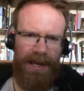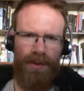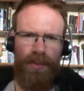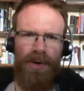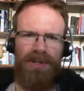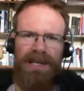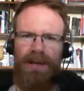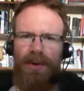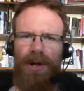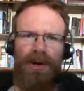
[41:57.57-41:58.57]
In other words, he
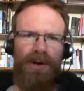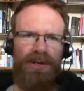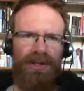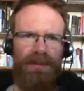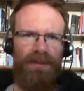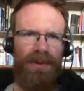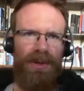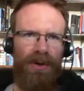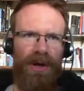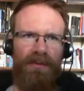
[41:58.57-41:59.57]
no longer is
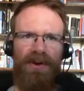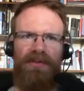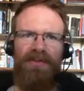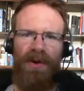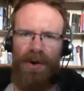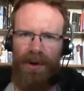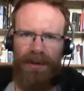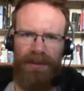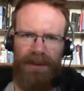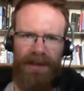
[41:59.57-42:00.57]
you know covered in
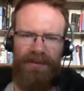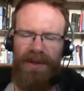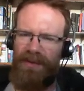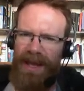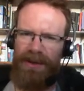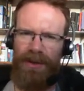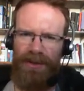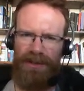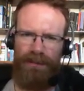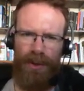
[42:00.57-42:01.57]
fur if, if he had a,
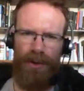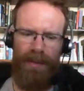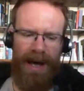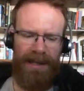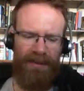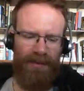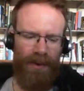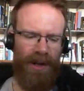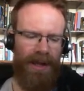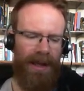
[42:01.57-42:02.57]
uh, this bull body
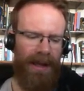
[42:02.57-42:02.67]
before.